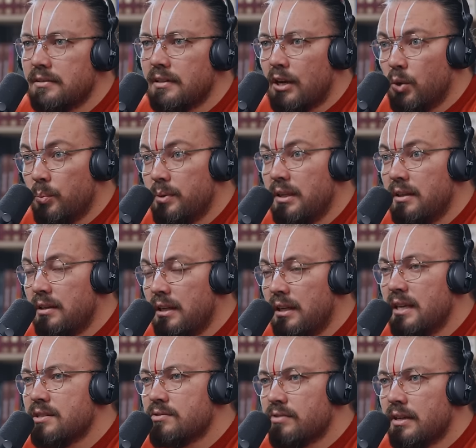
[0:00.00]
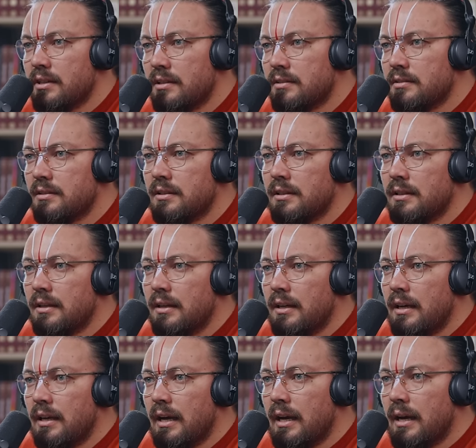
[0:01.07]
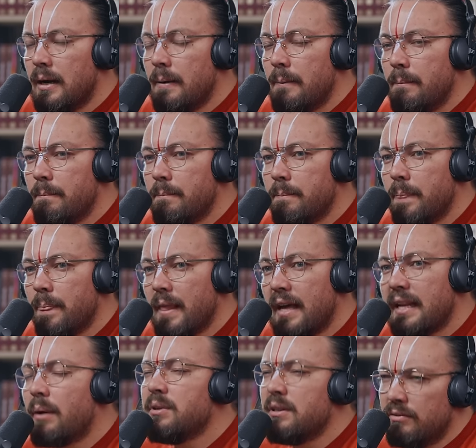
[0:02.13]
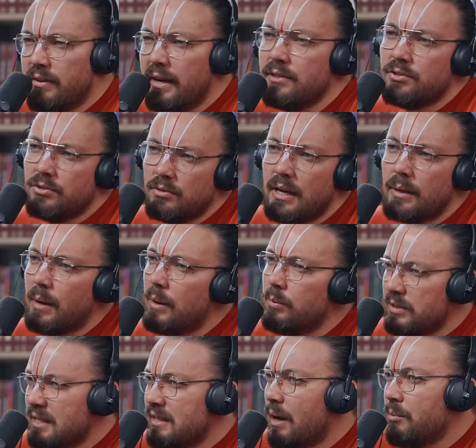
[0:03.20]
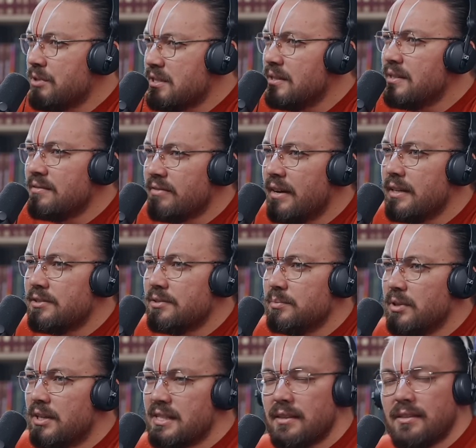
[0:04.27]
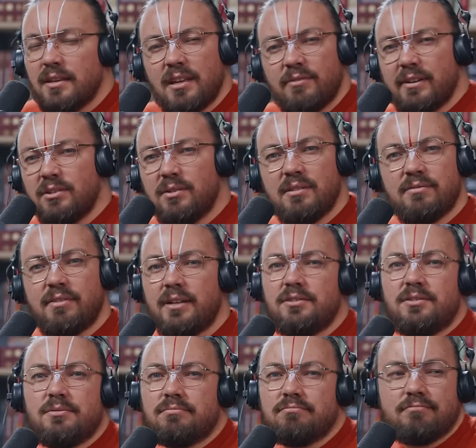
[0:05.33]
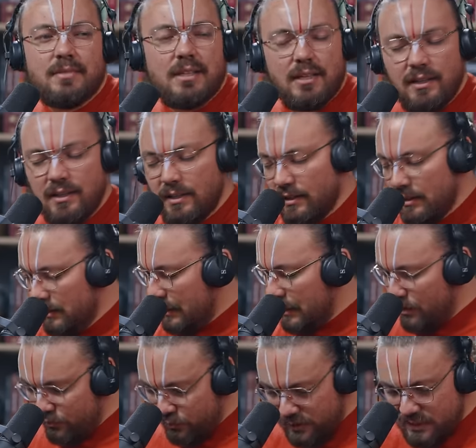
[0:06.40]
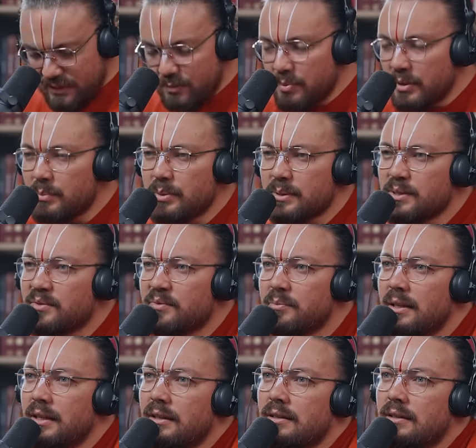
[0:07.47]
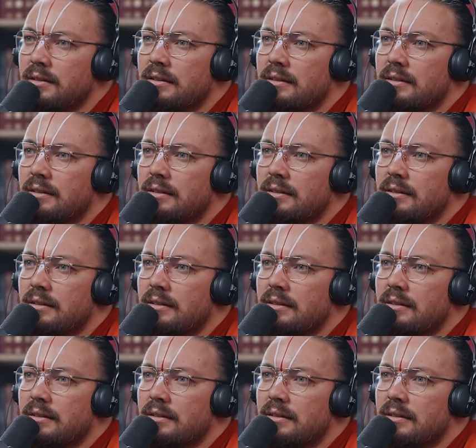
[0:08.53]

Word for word: I hope he, he is ready. Um, and I would invite you. I, I, was, I would still invite you because I think if I don't invite you, kind of what is the purpose of me?